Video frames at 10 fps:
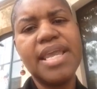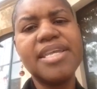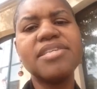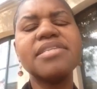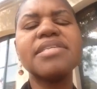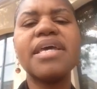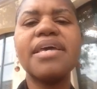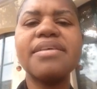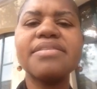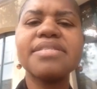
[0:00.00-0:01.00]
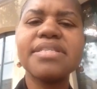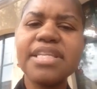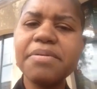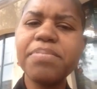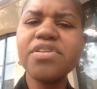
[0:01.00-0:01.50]
and she says,
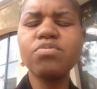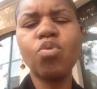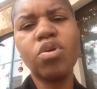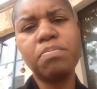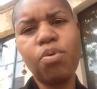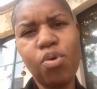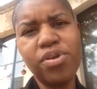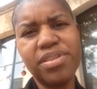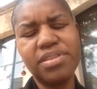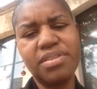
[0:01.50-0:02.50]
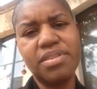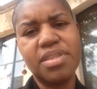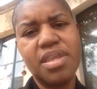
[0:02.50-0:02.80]
sleep is more important.